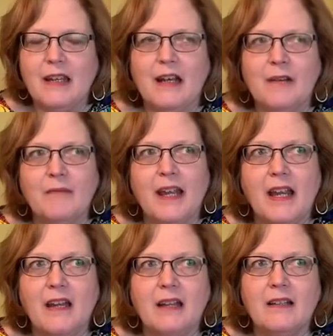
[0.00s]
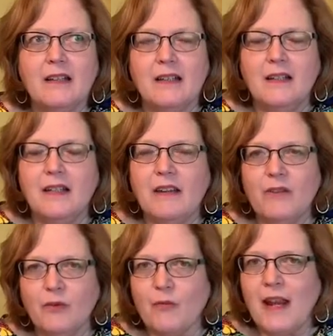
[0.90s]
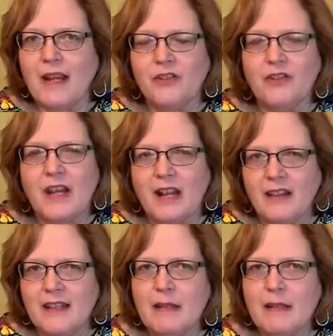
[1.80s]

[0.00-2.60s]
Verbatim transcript: um, like a, even a rayon chally.